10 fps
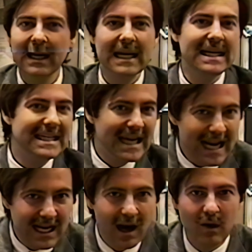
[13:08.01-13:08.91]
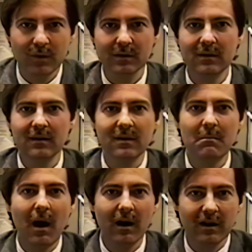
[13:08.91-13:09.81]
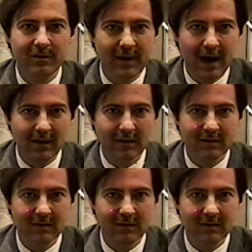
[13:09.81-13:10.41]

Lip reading: and take out the market effect.